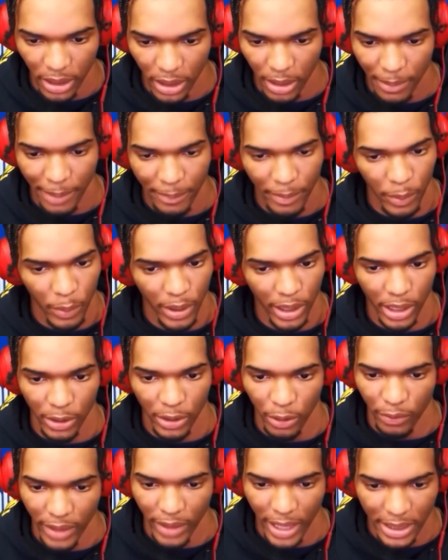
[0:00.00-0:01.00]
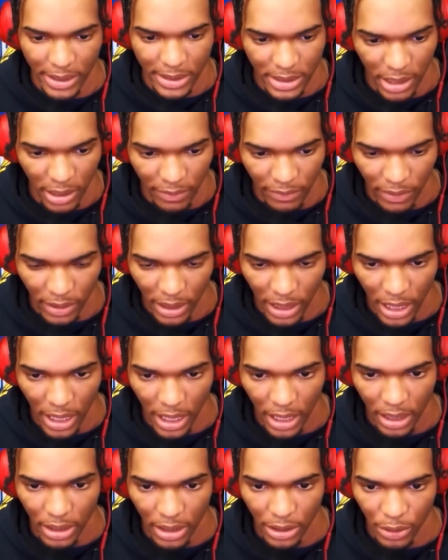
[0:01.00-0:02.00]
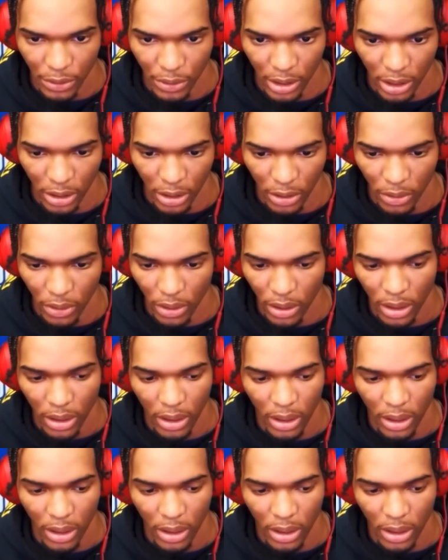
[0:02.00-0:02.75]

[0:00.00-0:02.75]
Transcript: I've been working on that stuff a lot, you know.